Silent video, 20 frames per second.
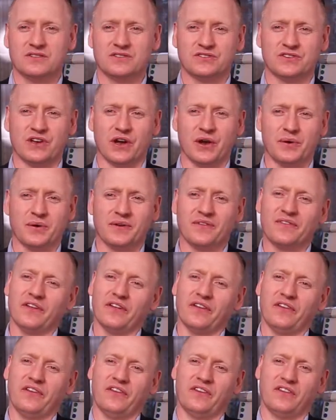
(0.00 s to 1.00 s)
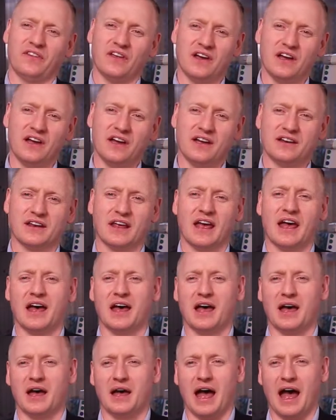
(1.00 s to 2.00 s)
So the third
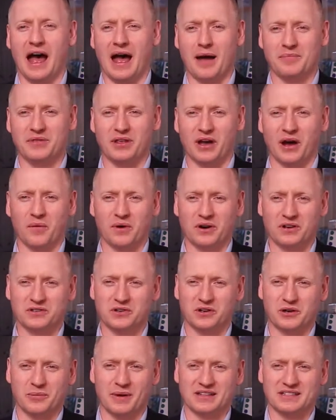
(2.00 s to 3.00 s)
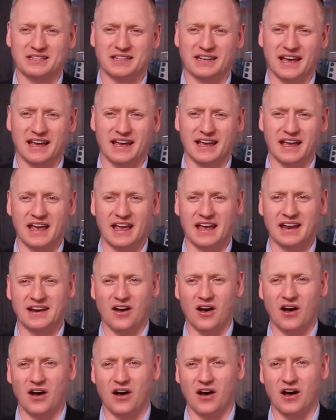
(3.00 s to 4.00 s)
app that I want to talk about today in
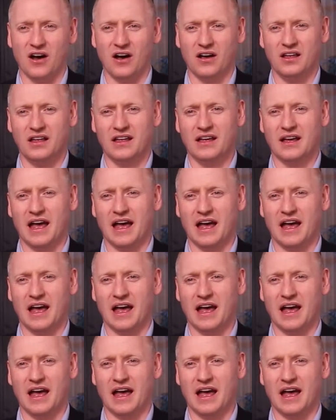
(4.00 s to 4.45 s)
our